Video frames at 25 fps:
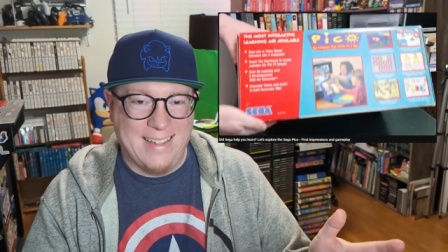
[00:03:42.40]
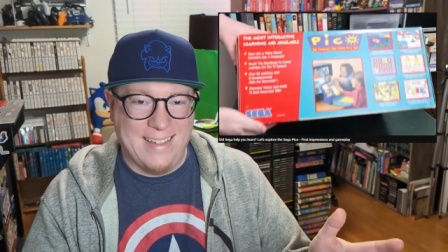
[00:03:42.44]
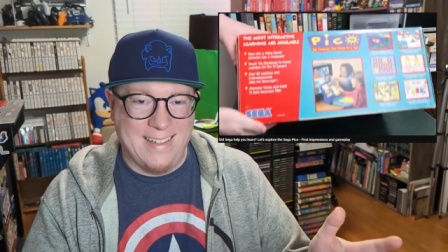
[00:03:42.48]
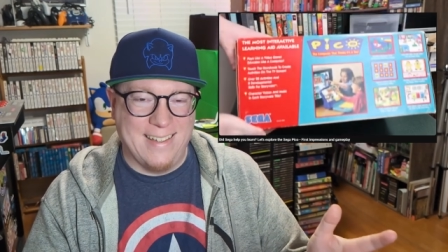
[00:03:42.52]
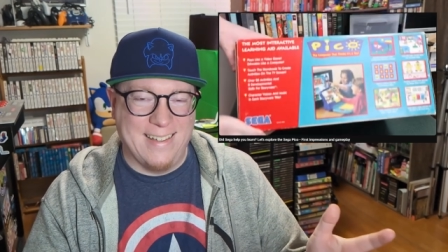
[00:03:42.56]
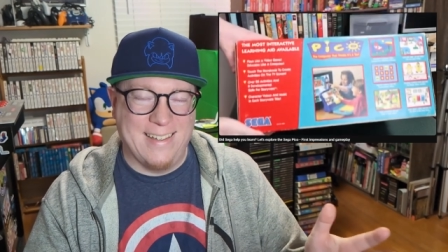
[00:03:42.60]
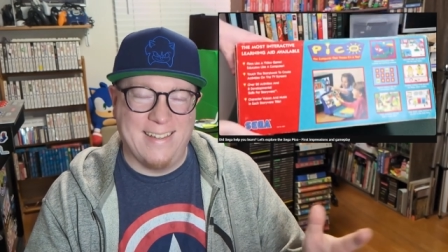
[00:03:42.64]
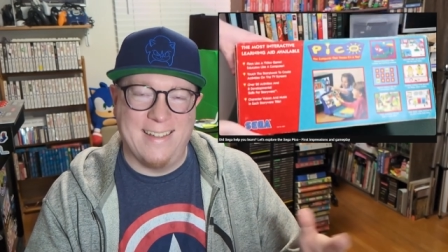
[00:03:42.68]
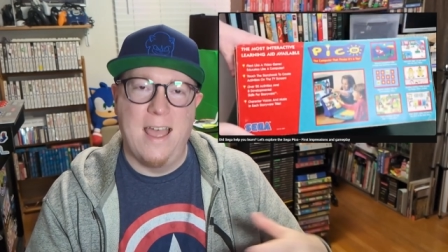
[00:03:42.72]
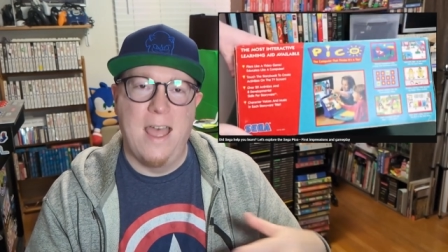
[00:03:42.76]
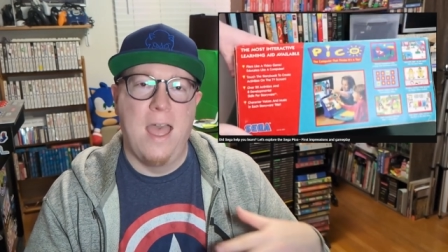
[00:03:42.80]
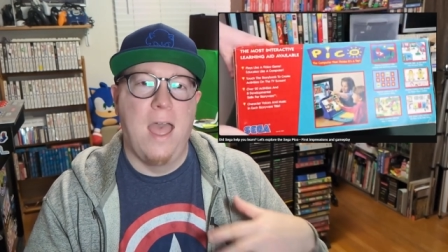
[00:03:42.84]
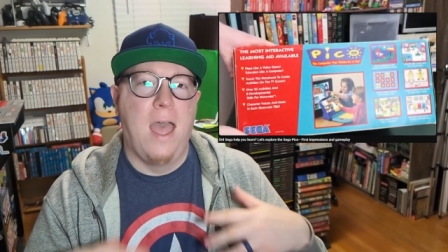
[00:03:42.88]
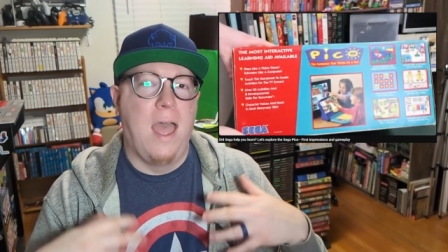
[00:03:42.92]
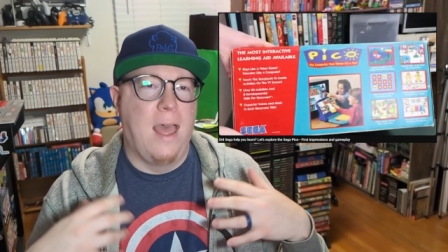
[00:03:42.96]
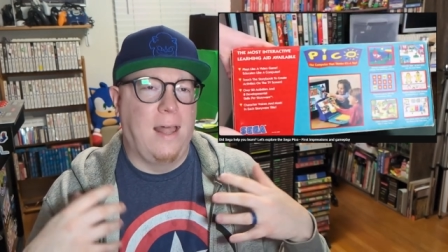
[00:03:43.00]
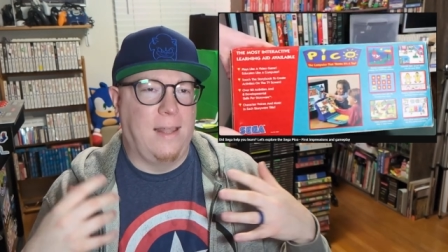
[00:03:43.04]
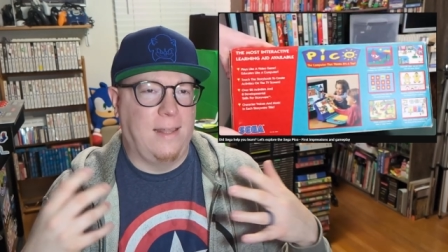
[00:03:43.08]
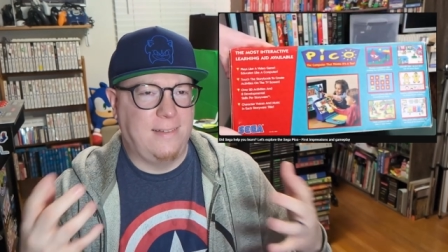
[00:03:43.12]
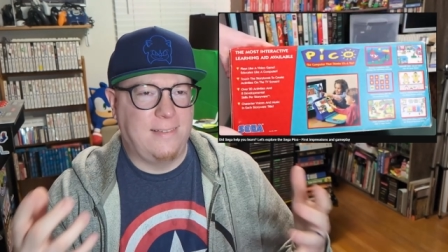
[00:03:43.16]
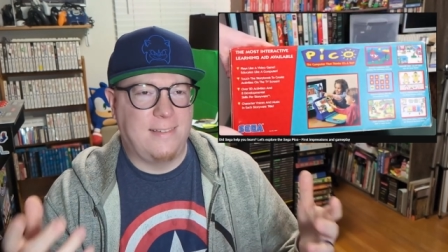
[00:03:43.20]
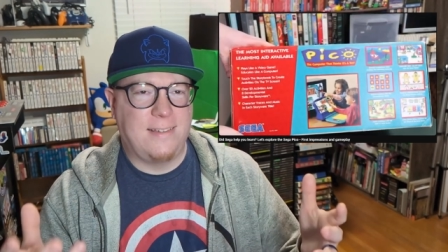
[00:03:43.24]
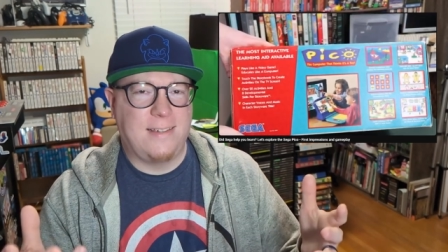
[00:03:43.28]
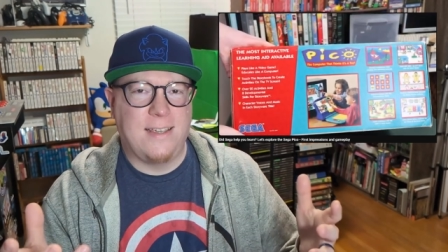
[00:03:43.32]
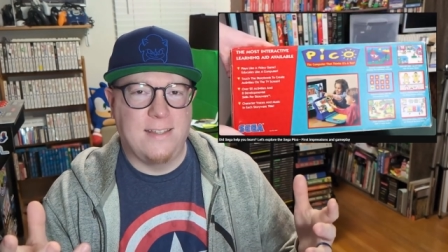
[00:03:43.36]
I'd
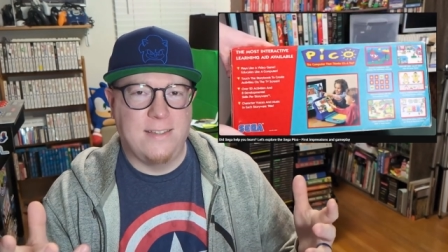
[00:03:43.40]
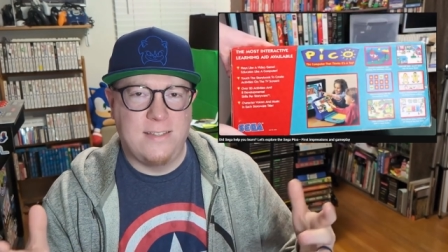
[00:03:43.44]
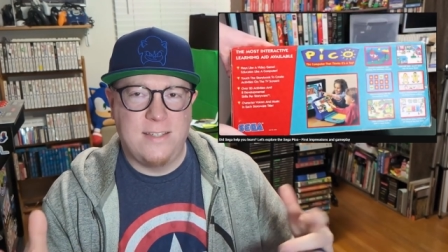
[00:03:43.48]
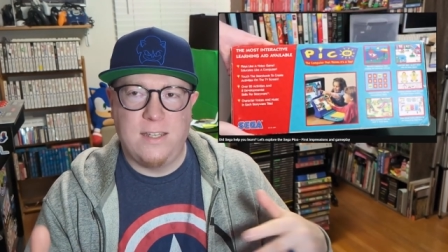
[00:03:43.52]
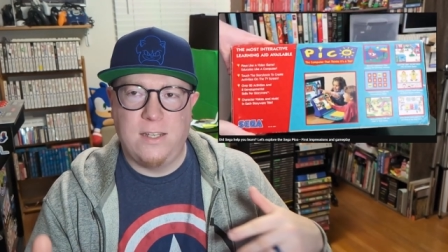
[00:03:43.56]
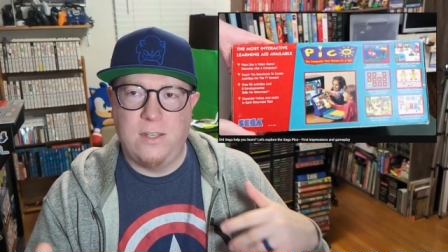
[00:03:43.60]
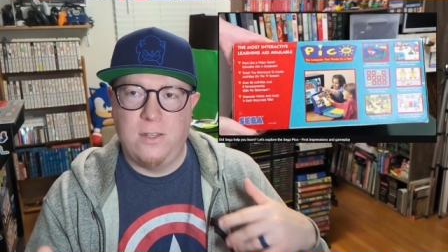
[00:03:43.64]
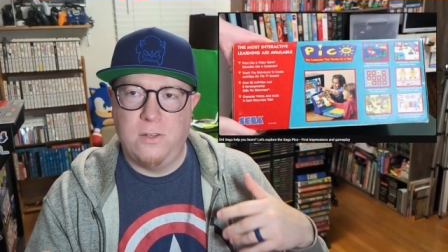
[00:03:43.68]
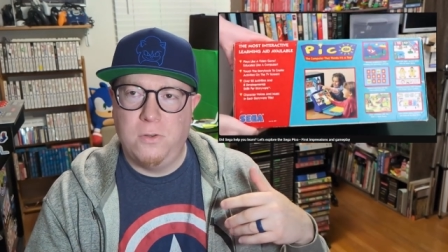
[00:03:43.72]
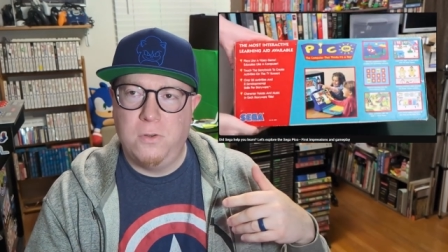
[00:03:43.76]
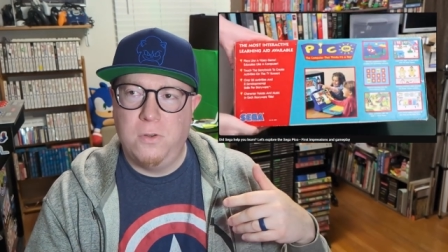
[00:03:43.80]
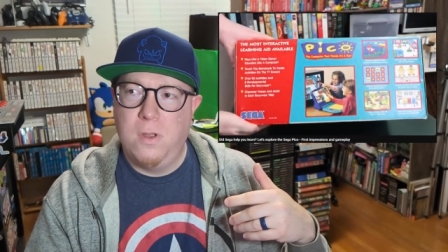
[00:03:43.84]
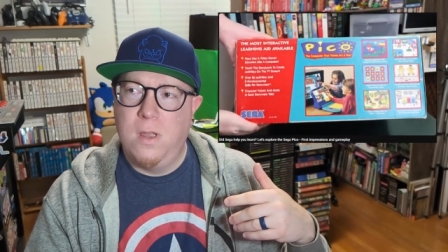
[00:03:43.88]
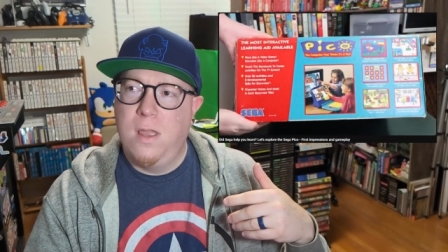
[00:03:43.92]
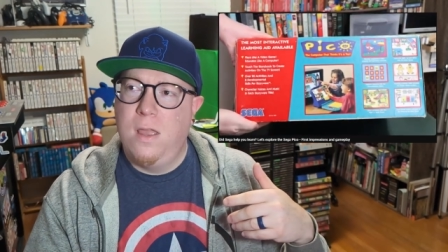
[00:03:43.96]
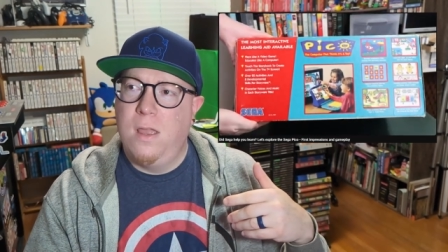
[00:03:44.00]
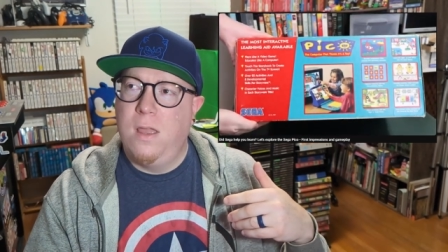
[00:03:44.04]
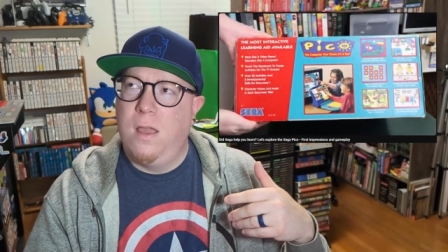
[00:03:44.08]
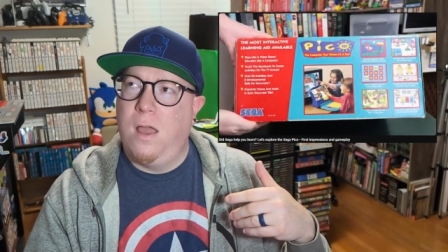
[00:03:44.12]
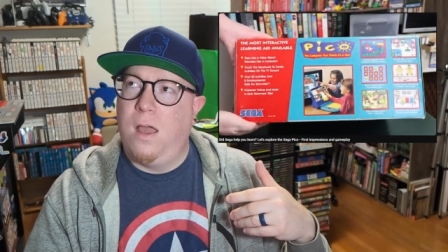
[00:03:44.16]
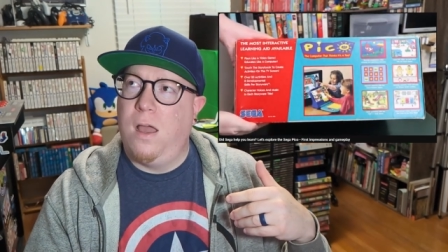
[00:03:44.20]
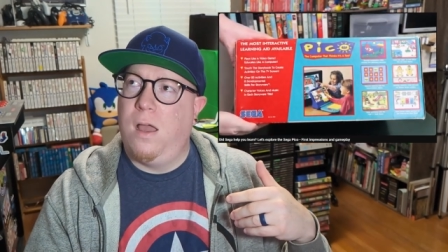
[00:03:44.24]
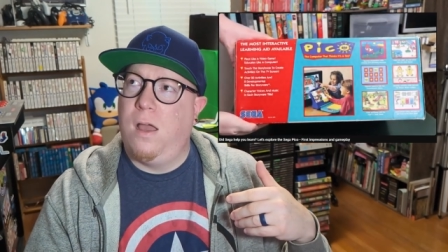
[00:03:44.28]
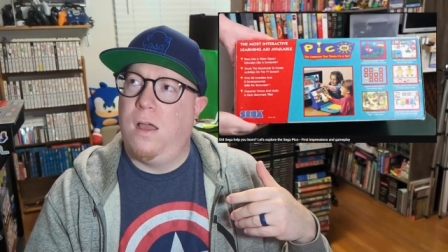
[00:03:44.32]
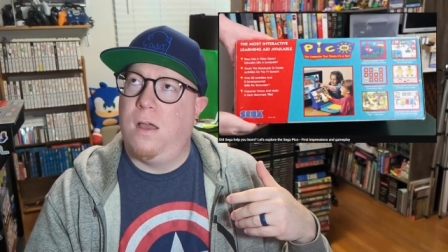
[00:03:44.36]
like to continue,
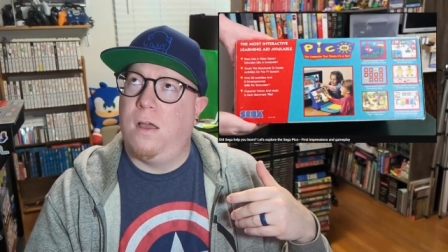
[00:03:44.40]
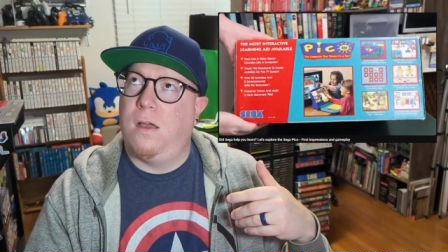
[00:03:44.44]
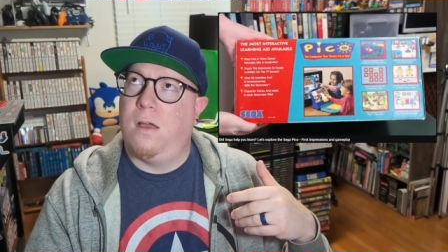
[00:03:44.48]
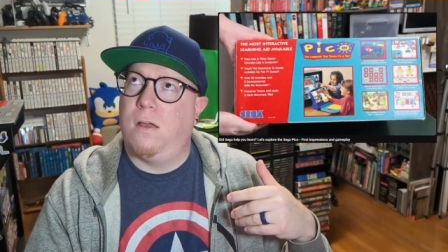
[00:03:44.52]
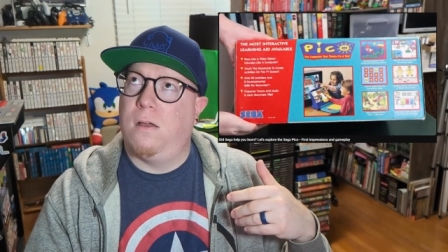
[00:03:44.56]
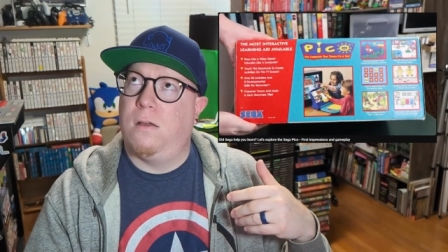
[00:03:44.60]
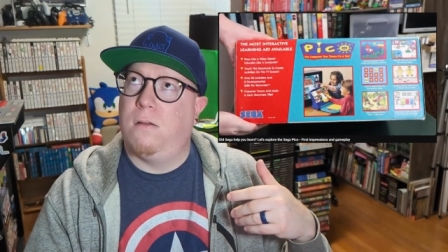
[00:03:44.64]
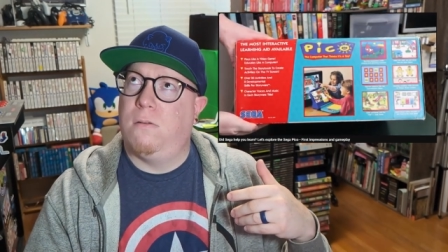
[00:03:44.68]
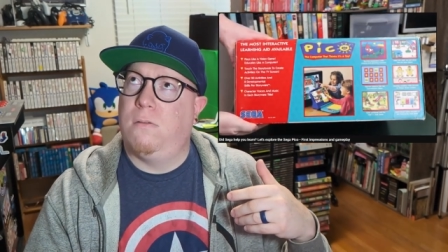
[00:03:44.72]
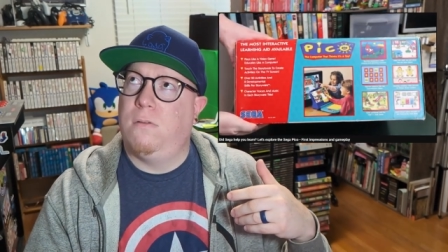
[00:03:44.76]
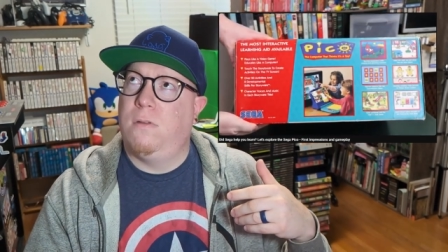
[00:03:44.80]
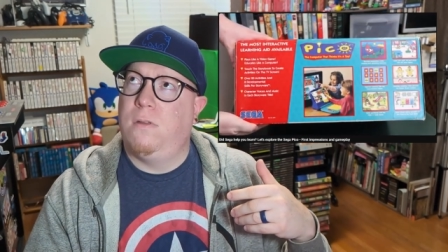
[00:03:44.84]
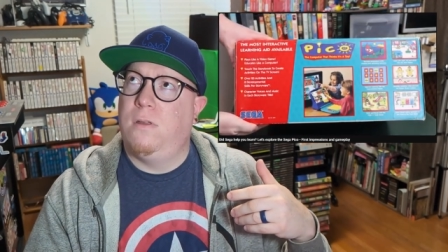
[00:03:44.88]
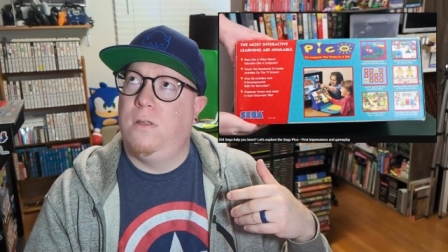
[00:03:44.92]
uh,